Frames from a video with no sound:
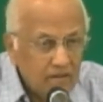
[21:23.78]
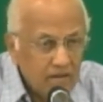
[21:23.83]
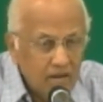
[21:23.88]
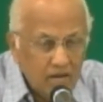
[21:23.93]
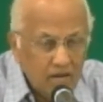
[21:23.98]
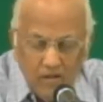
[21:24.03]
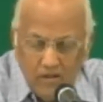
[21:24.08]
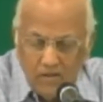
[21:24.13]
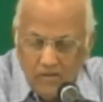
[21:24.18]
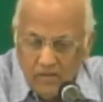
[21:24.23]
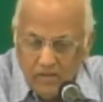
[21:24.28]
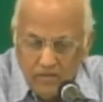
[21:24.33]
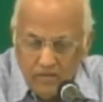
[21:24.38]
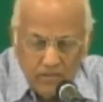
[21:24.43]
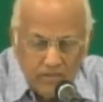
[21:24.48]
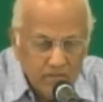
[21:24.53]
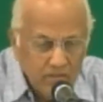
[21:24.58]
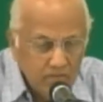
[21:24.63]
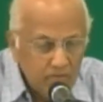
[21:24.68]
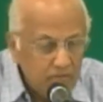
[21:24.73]
I'm not
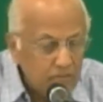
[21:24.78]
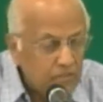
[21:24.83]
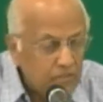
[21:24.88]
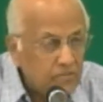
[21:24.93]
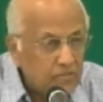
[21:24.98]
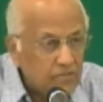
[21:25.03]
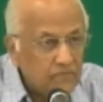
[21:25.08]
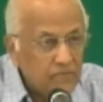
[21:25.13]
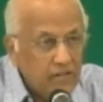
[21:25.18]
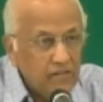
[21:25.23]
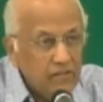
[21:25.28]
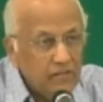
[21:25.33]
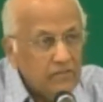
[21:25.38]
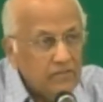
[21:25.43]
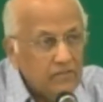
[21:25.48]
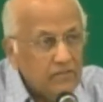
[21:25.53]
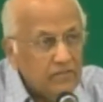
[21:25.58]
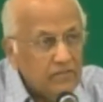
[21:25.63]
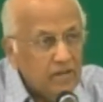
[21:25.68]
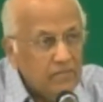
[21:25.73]
interested in visions of angels.